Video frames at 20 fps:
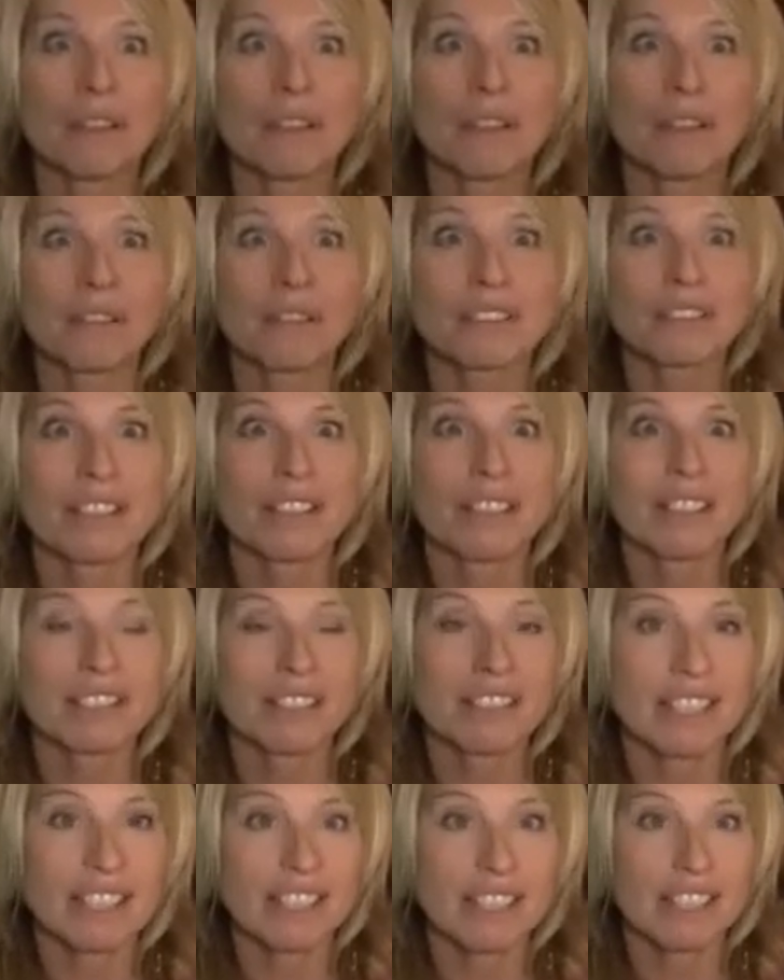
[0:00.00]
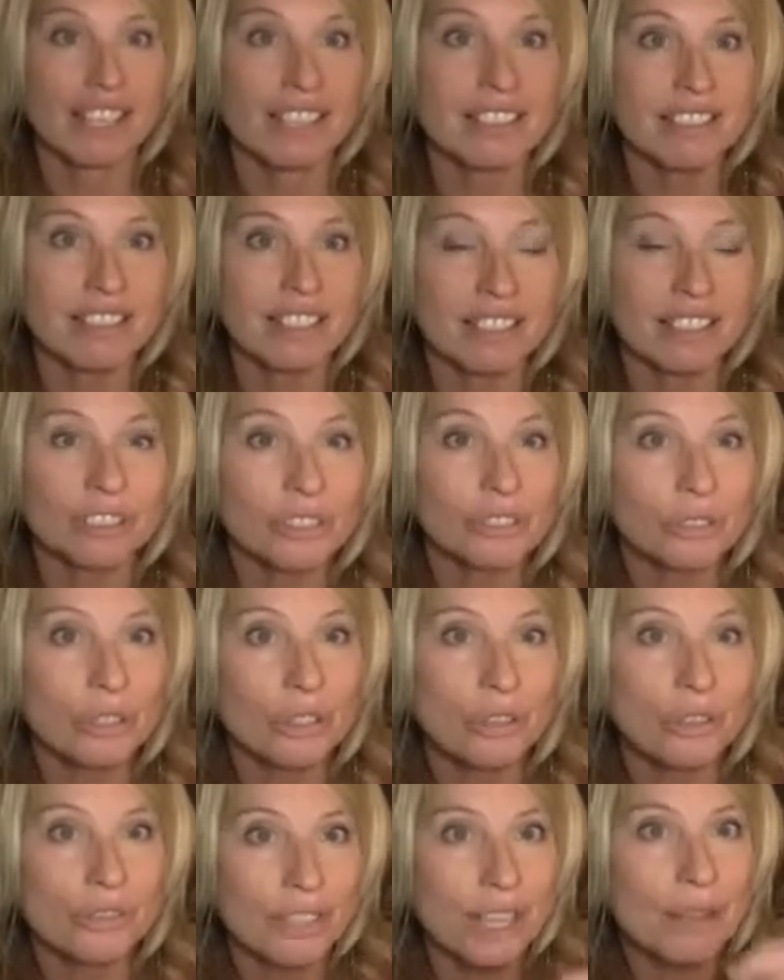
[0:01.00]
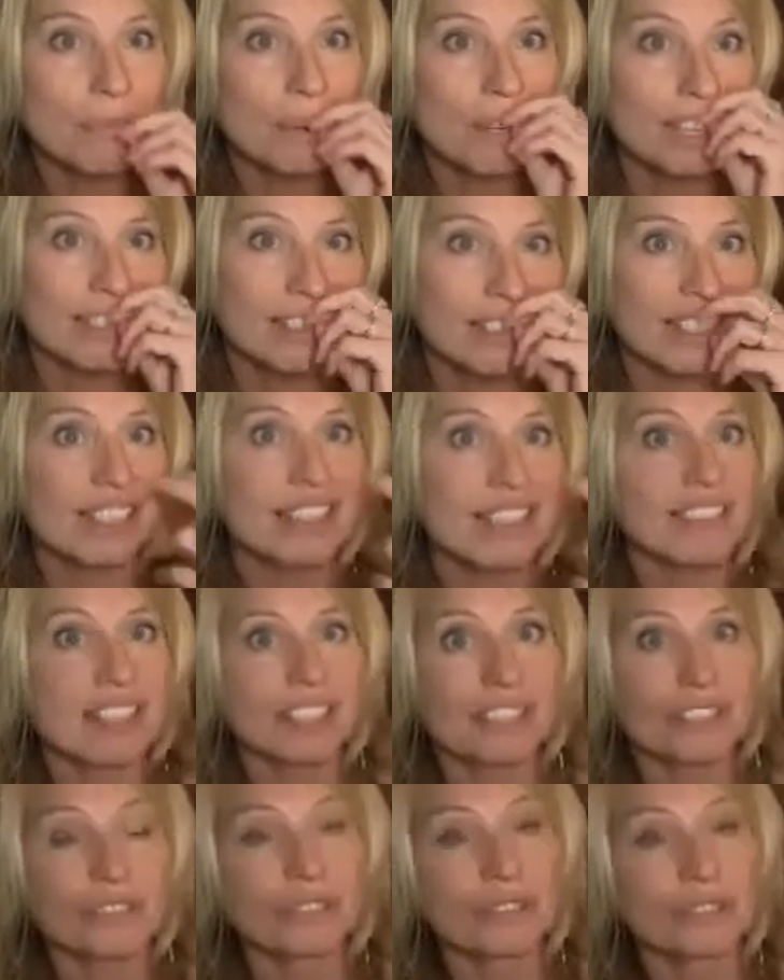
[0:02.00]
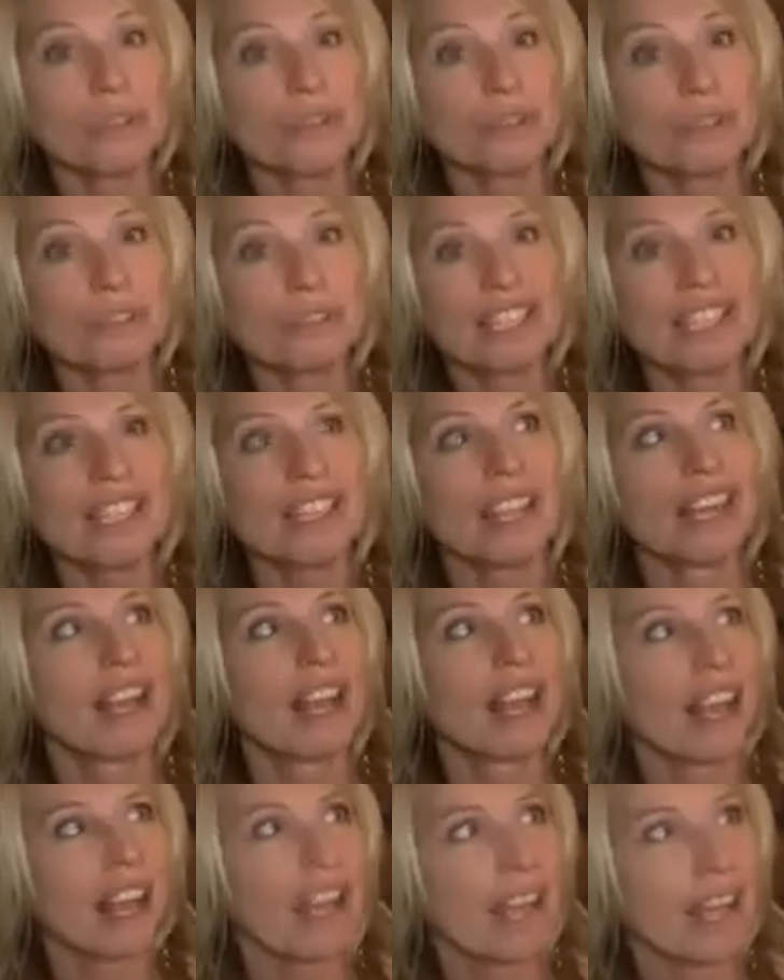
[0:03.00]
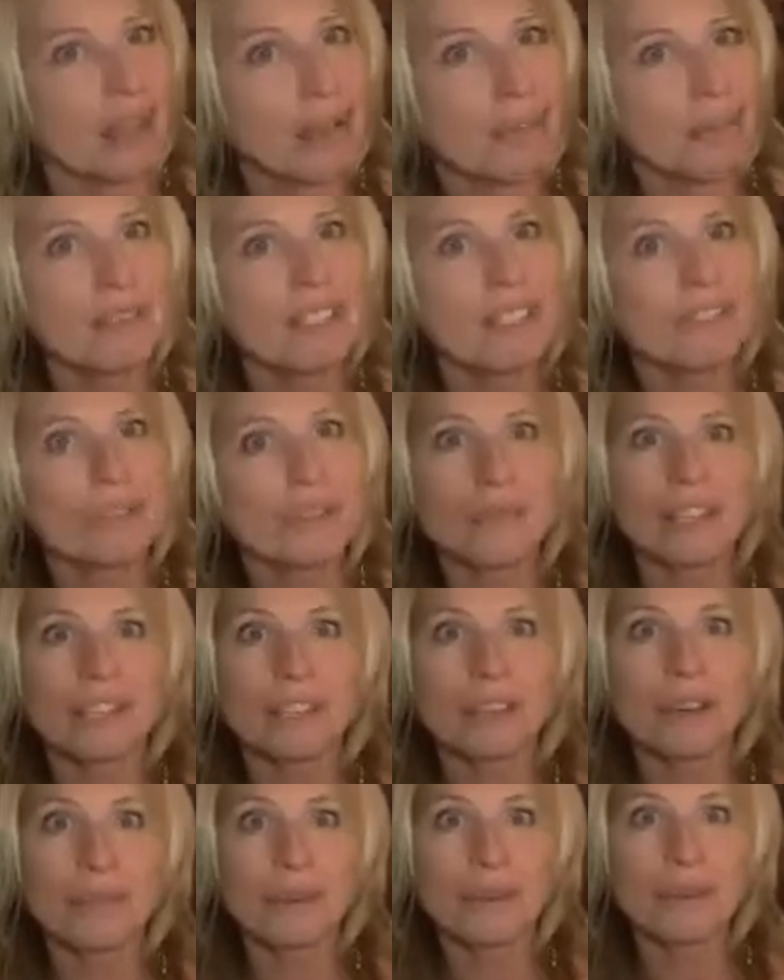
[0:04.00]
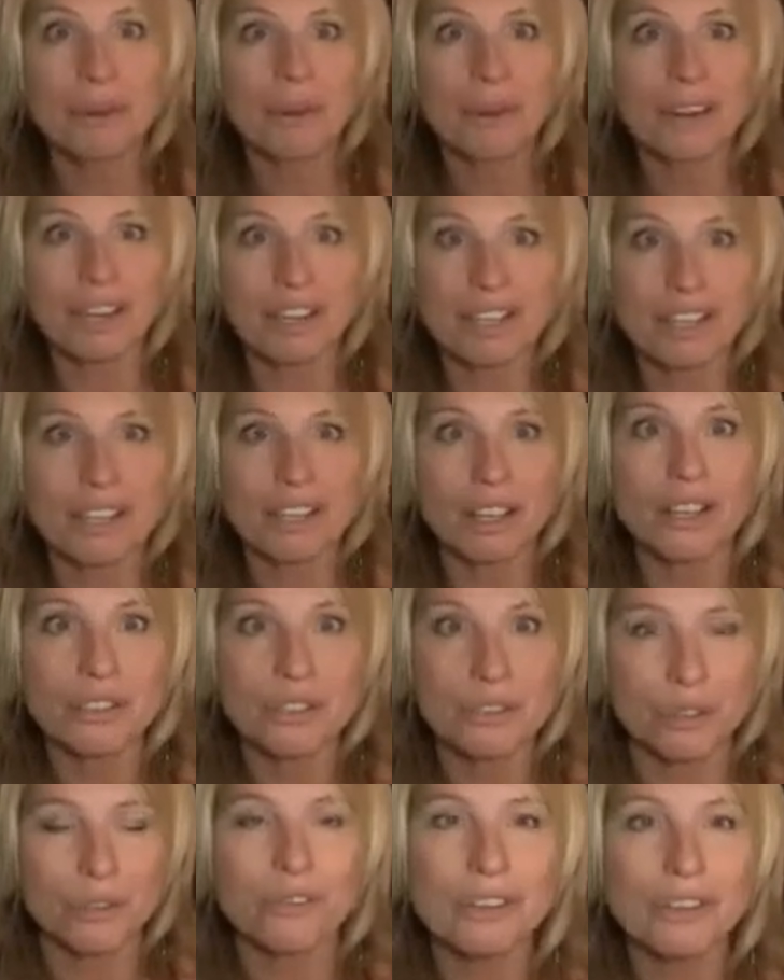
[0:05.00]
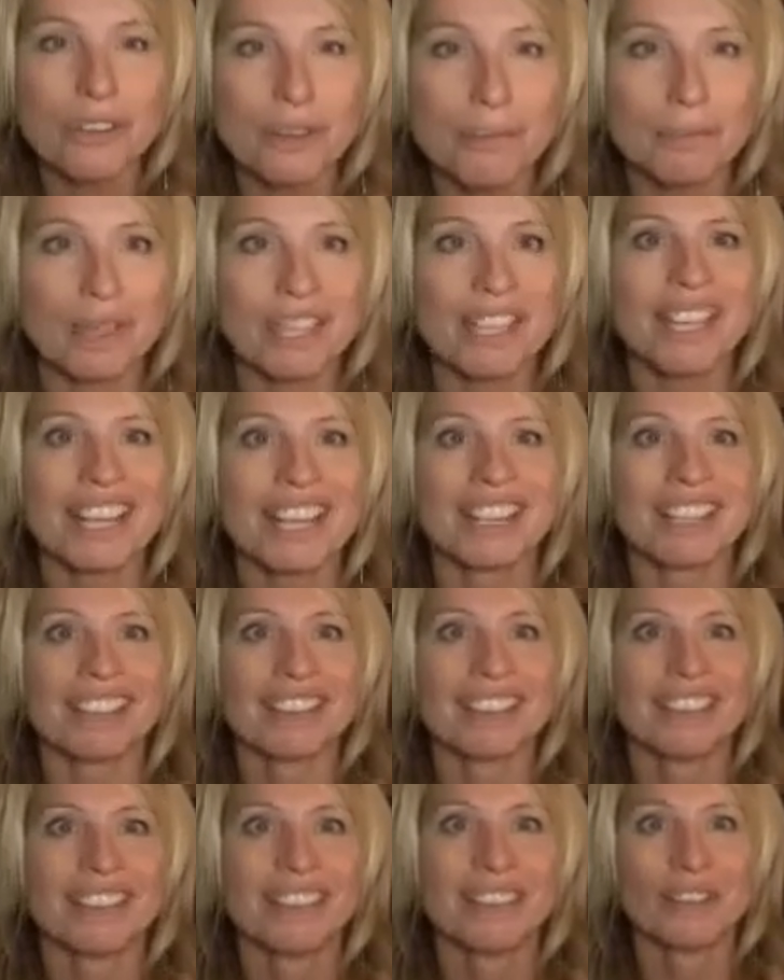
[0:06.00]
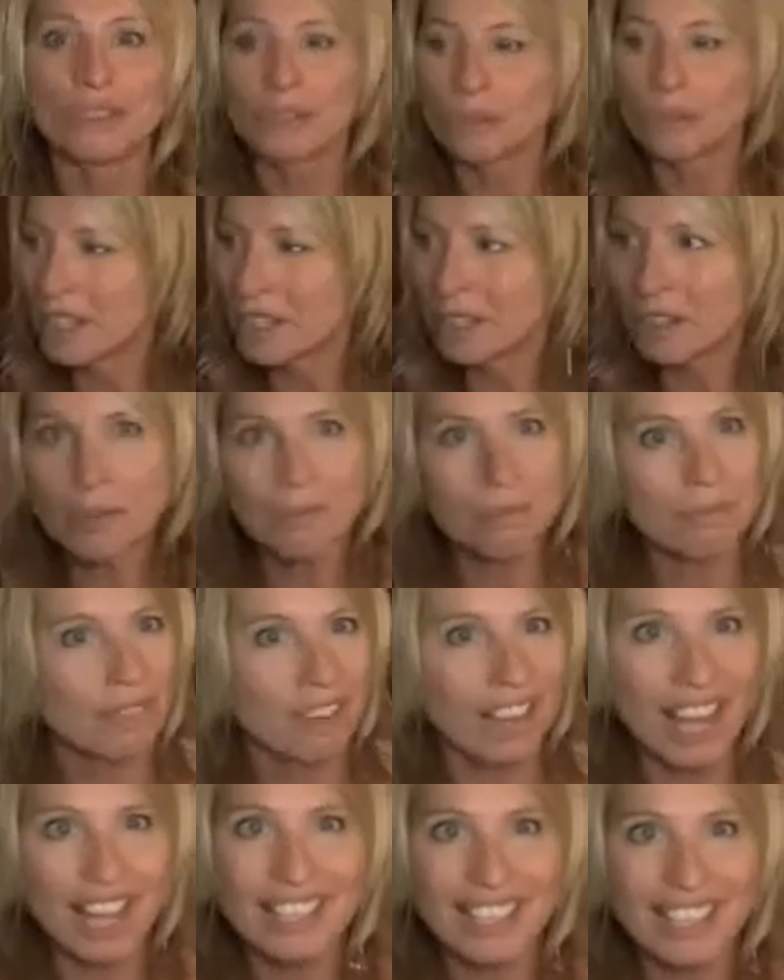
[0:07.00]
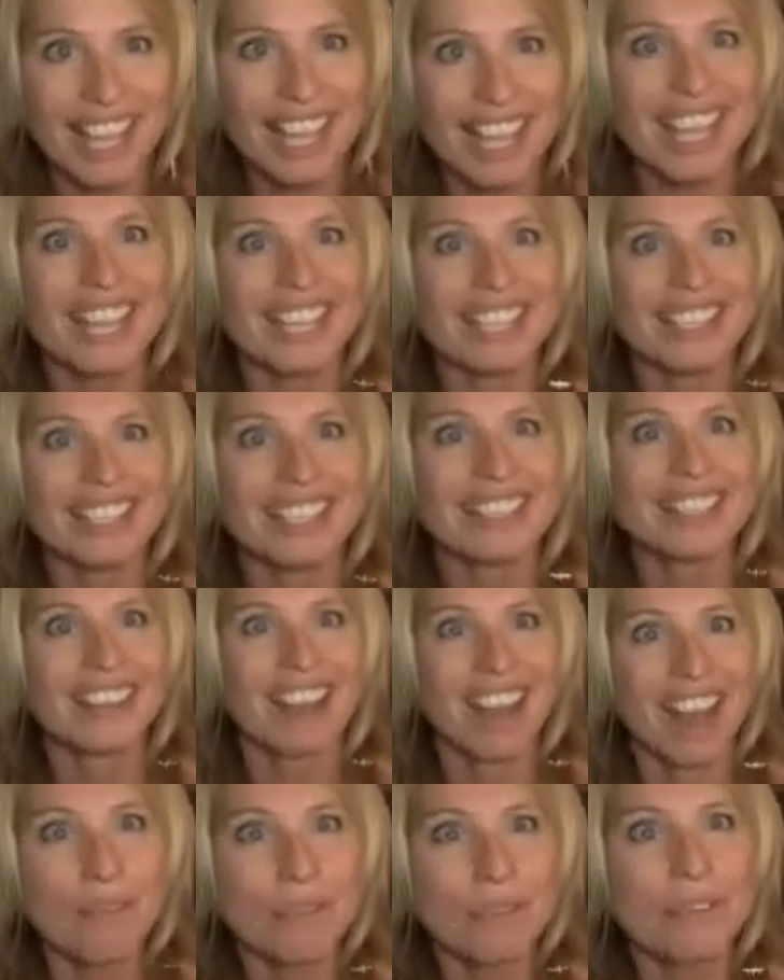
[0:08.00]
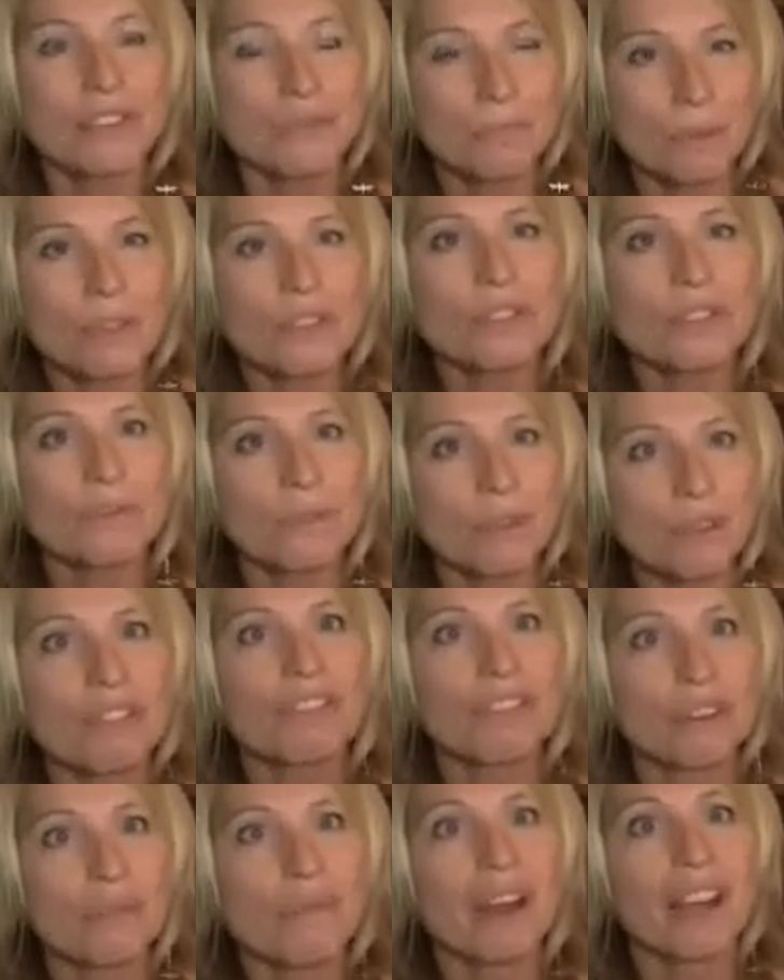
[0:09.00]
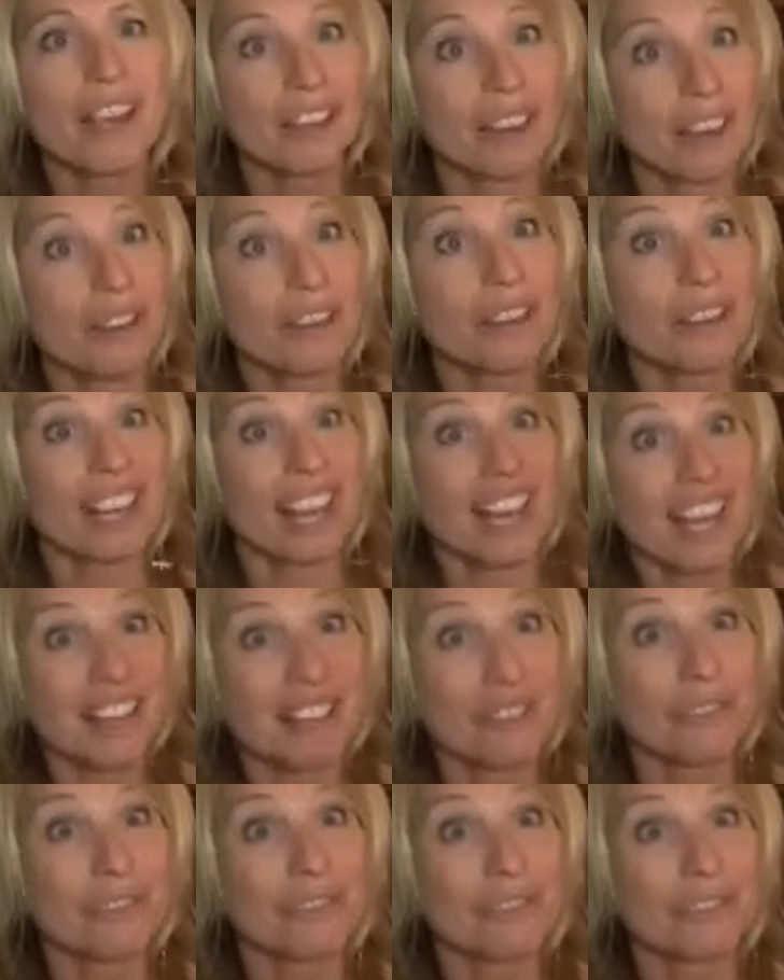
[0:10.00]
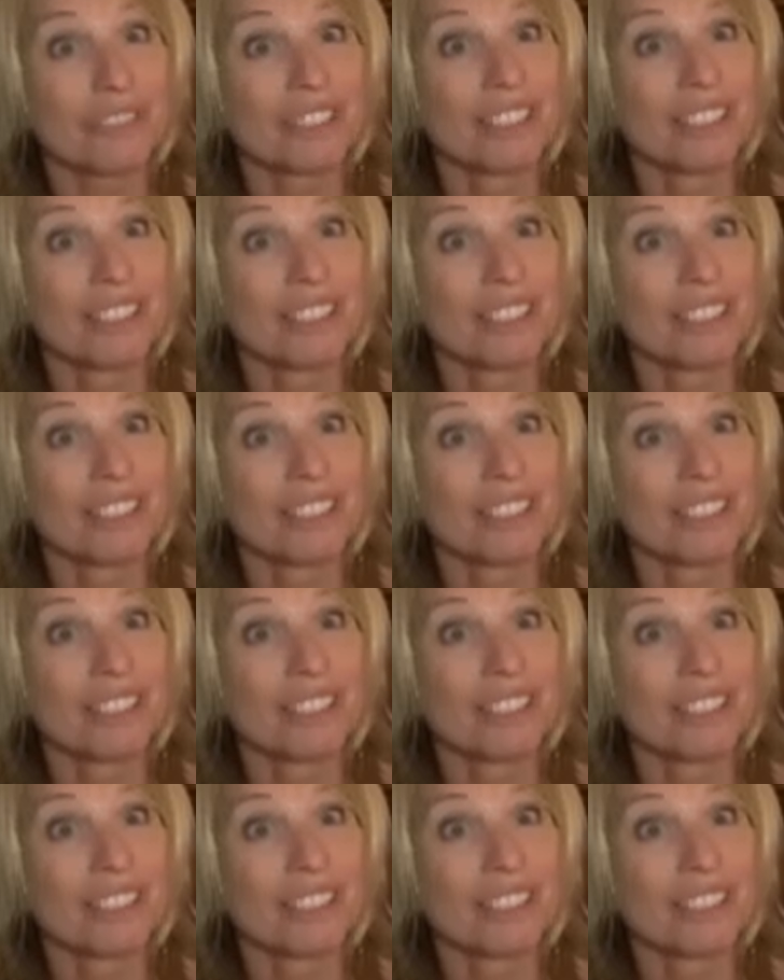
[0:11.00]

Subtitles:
the International School of Temple Art, ISA, the school really helped me to become a more a sovereign being, to become like, hey, I'm responsible for my own life.